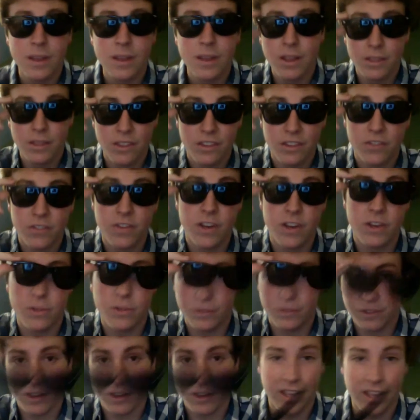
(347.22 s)
This video is
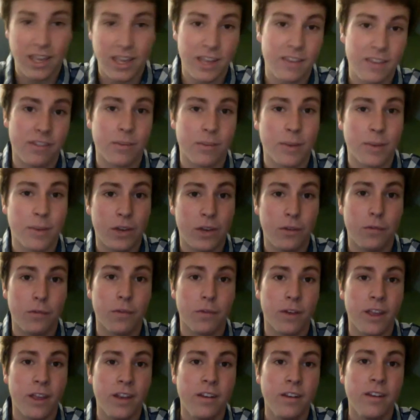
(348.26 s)
dedicated to my good
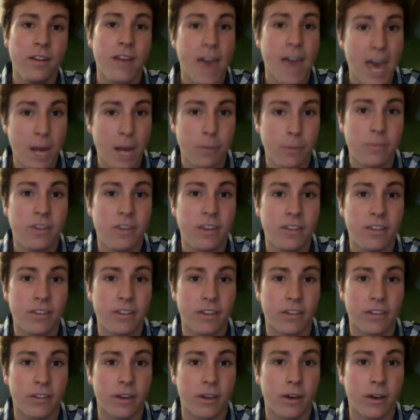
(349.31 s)
friend, Adam T.
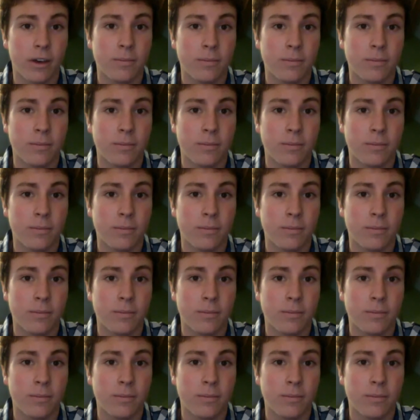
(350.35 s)
Siska.